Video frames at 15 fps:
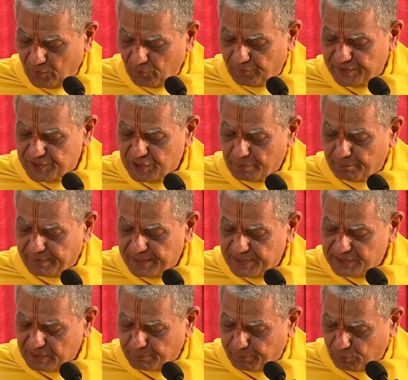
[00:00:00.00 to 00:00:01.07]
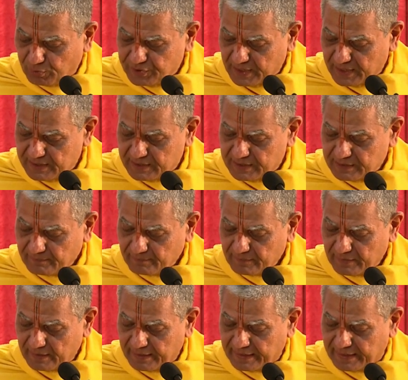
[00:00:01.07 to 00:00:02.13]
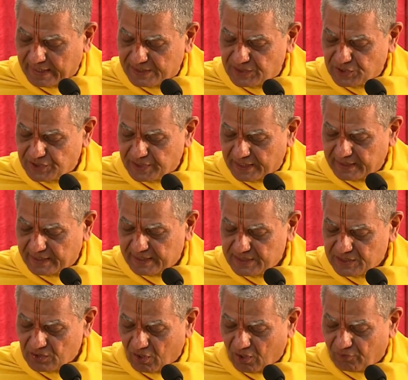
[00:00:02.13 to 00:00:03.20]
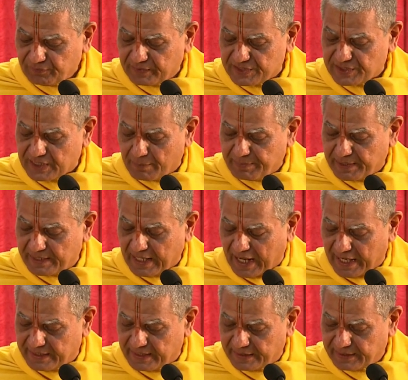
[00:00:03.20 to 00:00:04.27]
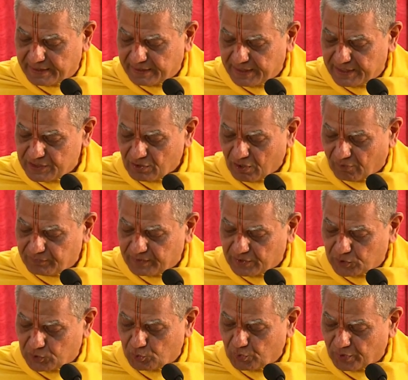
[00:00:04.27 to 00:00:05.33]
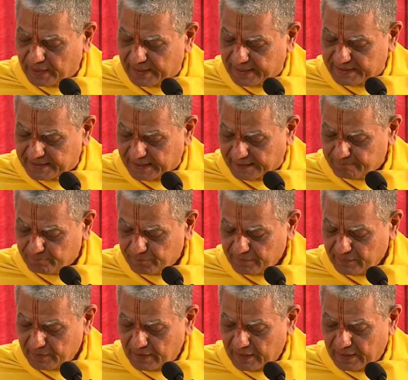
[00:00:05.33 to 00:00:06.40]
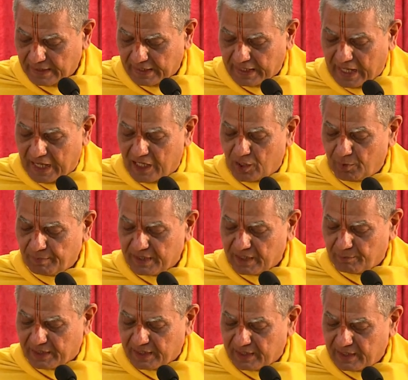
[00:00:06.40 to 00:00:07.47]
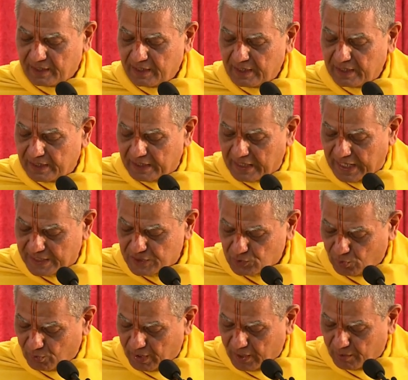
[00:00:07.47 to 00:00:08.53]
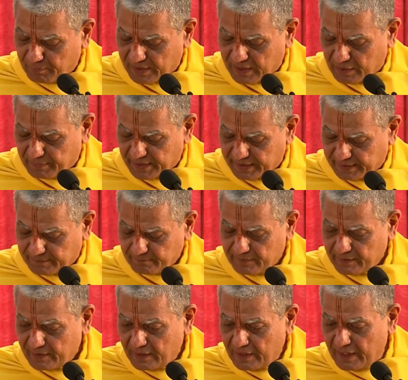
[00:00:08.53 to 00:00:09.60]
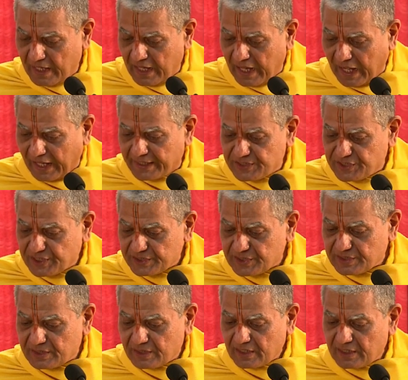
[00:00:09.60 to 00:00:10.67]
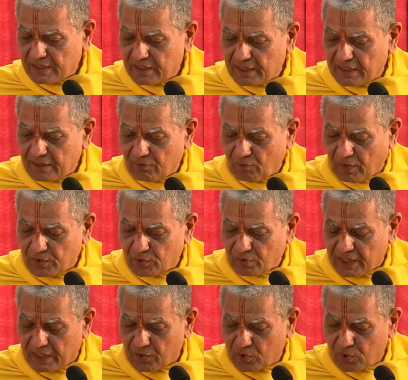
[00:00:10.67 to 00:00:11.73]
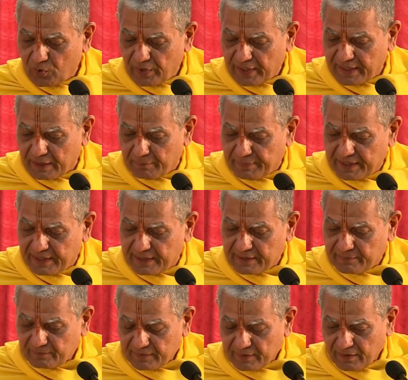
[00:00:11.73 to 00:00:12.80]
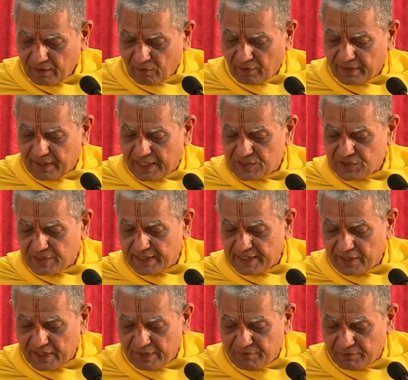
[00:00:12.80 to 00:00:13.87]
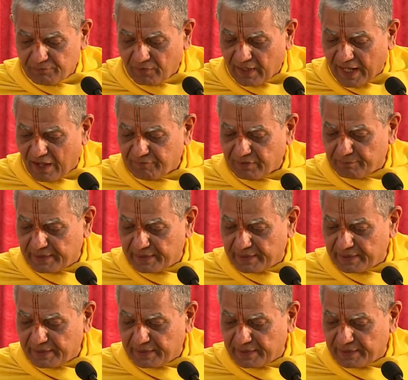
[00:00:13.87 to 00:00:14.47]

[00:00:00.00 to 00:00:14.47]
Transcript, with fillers: which presupposes transcendence of the separate identities of the two relata. Naham Ramana, na soham Ramani. I just want to conclude in a minute, or transgrand even for half a